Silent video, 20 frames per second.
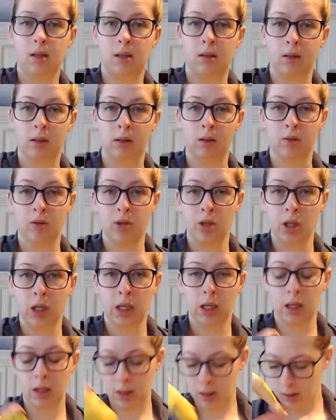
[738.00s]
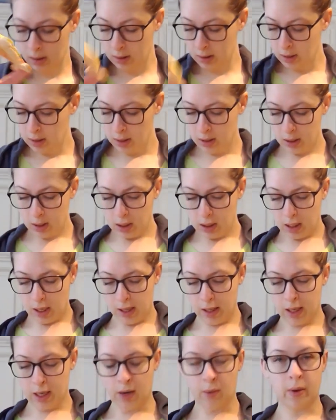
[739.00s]
a little chick,
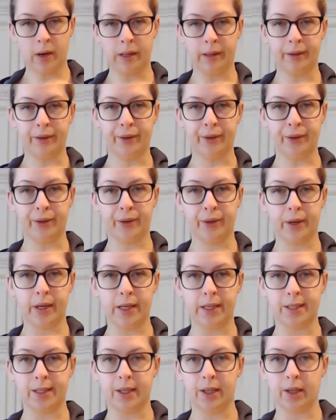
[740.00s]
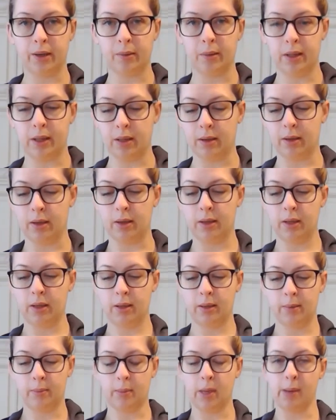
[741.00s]
and then I went a little crazier with
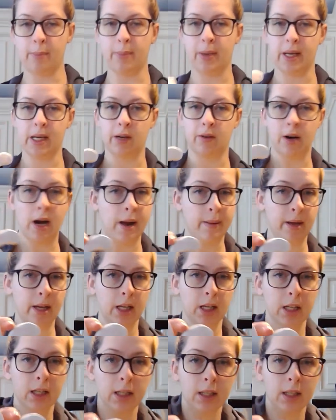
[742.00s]
my bunny rabbit